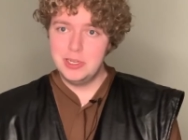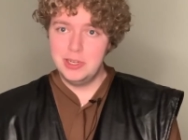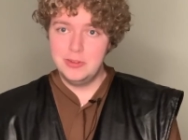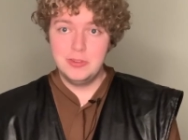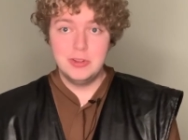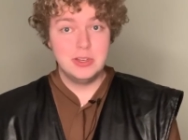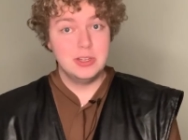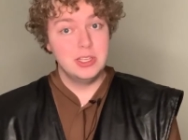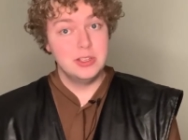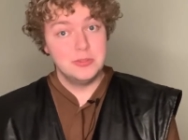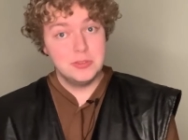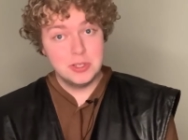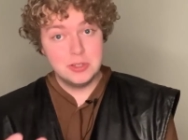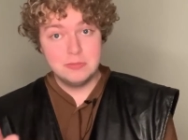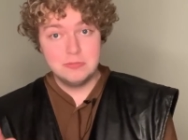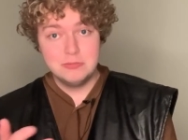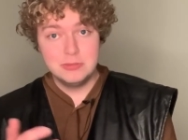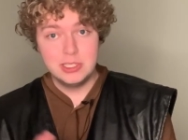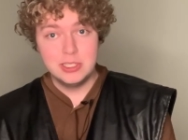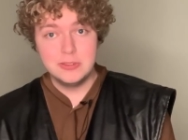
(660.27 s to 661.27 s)
but
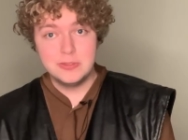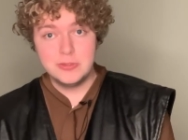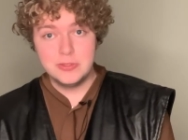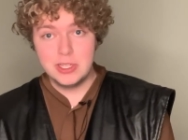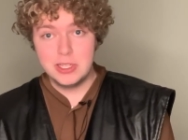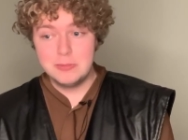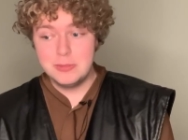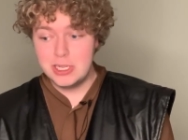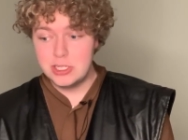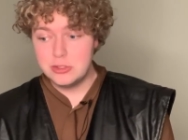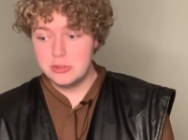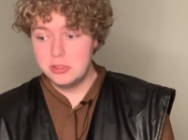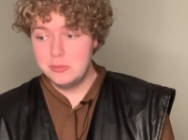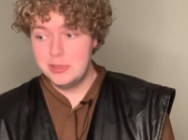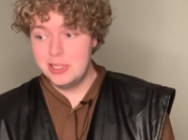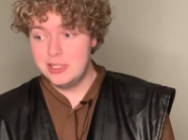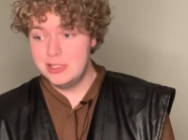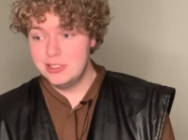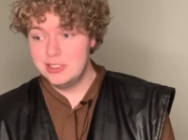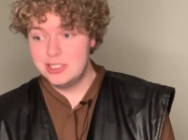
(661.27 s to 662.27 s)
if I'm actually
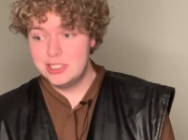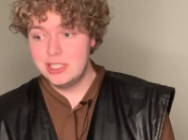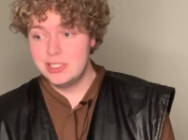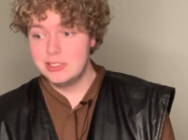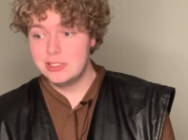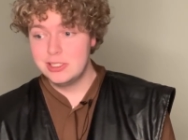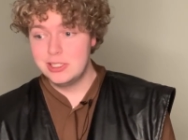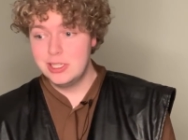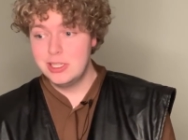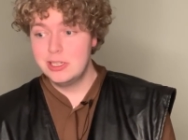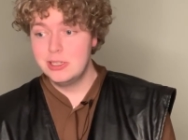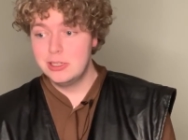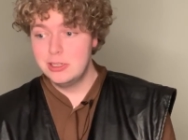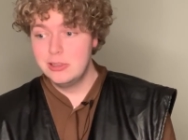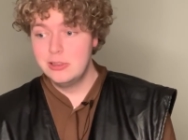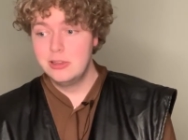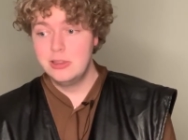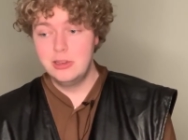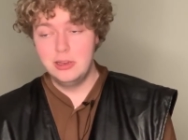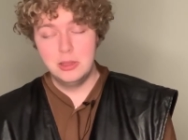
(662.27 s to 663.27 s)
making sense
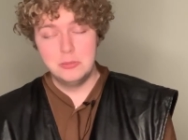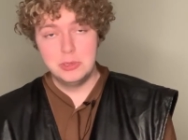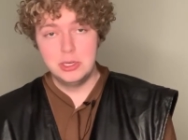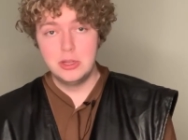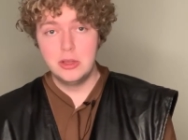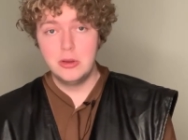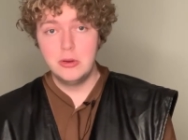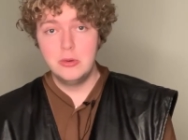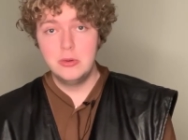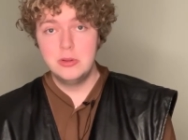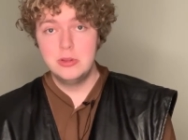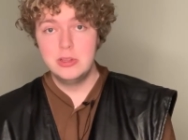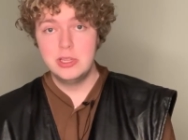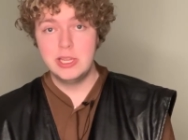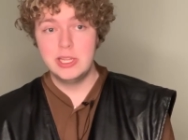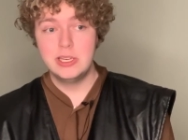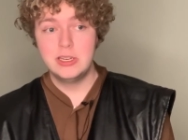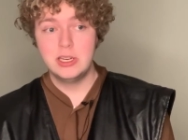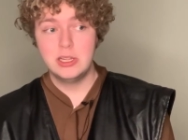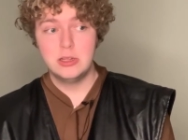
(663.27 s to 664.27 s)
again, let me know,
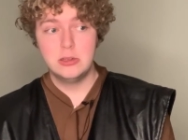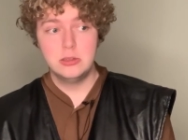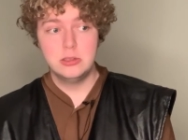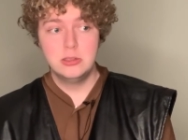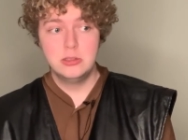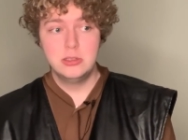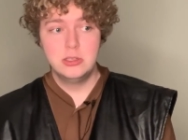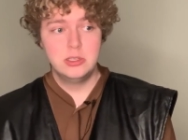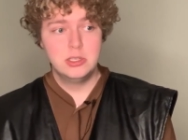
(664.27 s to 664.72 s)
and I'll